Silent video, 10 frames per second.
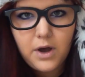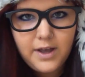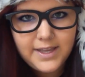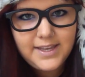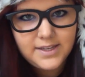
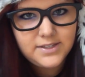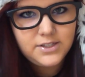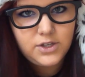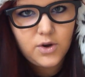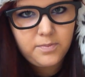What
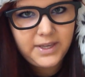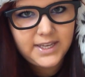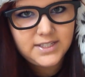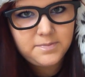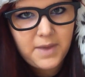is your
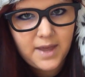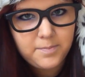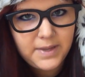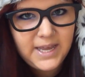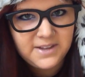biggest pet
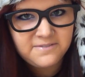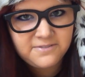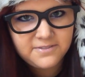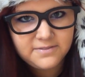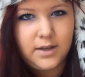peeve?
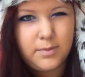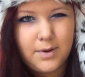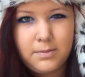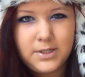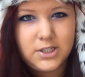Yeah,
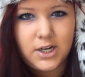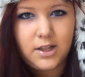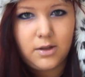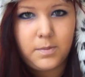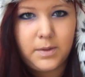probably
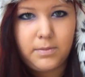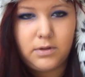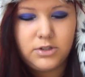shallow people.